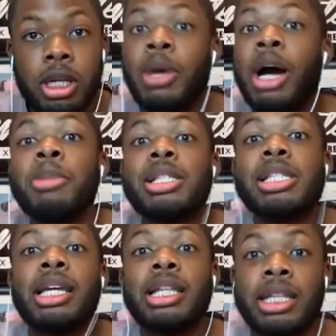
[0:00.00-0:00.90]
I'm going to
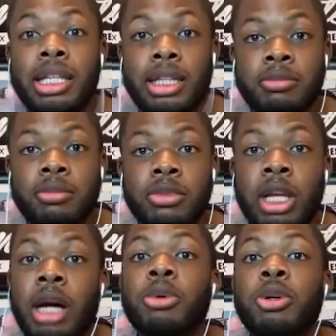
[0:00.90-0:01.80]
take that.
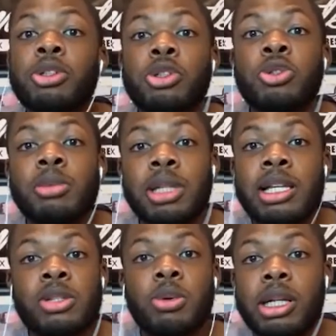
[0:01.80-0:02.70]
I'm going through some
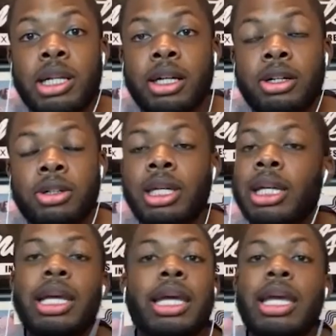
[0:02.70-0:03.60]
things right now,
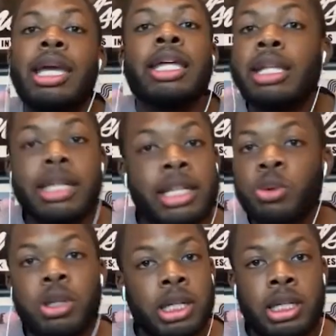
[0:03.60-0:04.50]
and it is
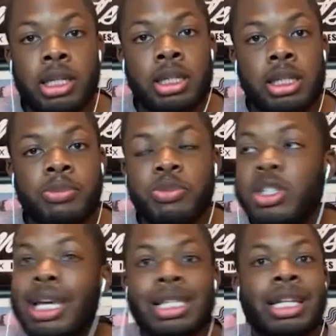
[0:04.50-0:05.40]
what it is. She
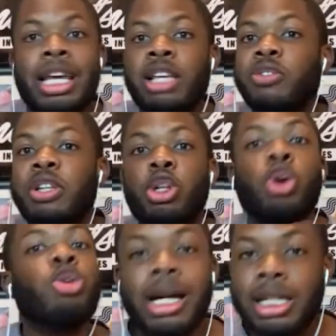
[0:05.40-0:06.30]
hasn't asked for
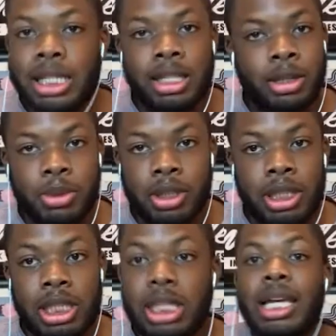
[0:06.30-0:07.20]
nobody's sympathy.
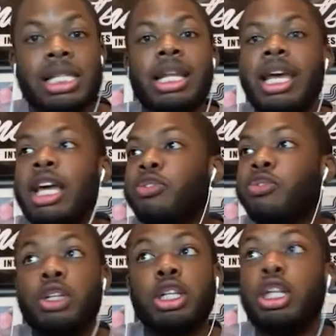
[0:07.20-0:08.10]
She hasn't asked
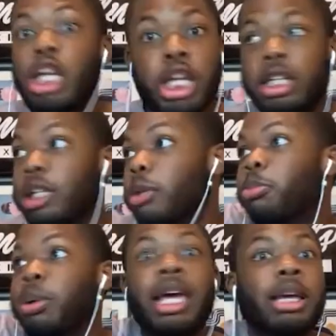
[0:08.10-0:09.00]
for
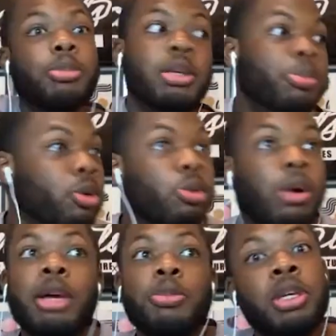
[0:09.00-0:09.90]
Black people,
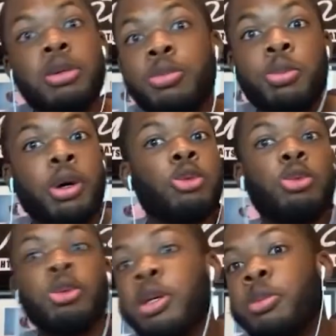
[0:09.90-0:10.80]
white people,
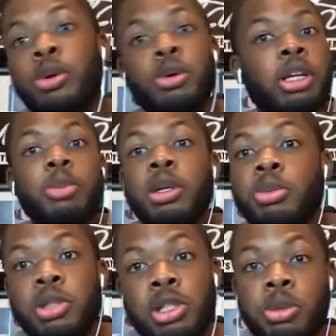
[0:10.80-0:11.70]
purple people, green
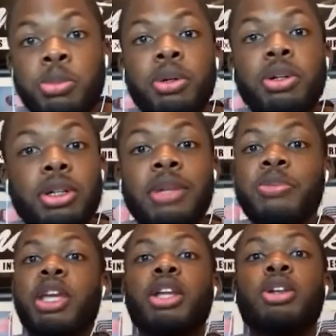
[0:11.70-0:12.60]
people to support her
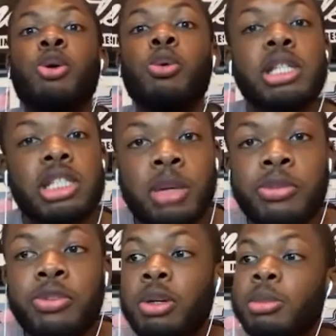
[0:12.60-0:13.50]
in no way, shape, or
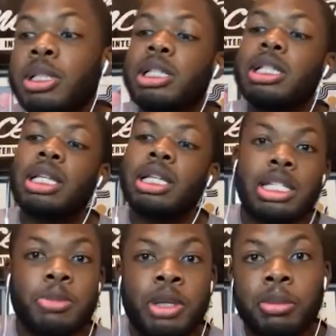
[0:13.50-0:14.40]
form. And she said it's
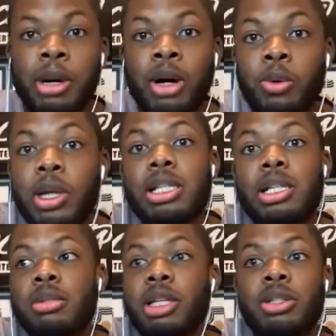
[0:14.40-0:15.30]
been about
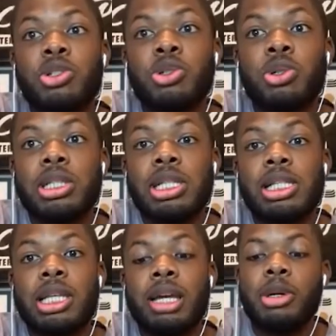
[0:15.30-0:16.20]
racism that the drug test
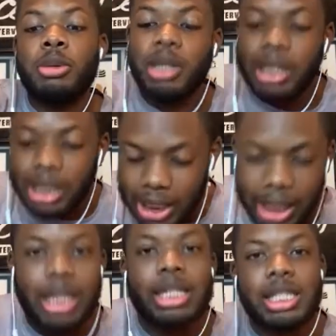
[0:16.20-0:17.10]
came up.
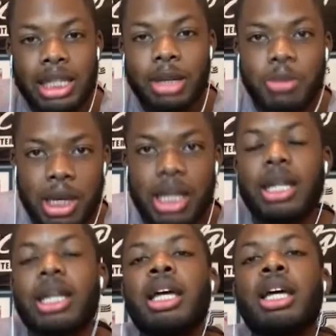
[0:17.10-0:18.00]
Again, she admitted,
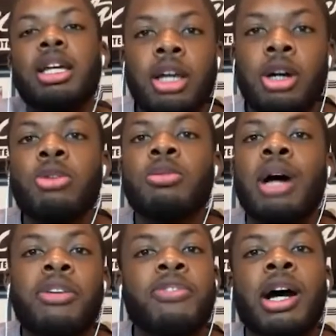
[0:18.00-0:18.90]
yo,
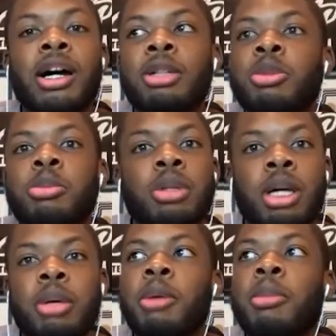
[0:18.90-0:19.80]
I fired up the
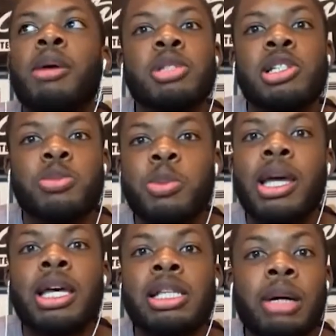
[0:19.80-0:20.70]
blunt. My mama just
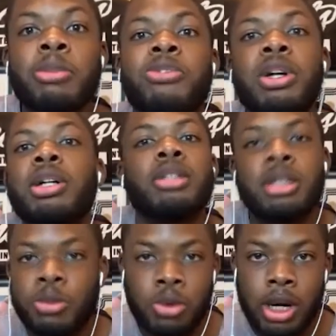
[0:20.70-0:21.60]
passed. I'm fucked
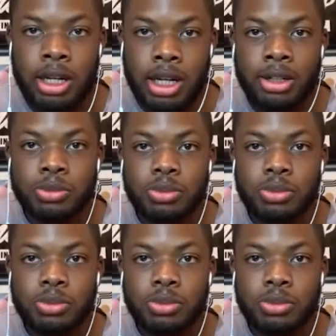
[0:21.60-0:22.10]
up right now.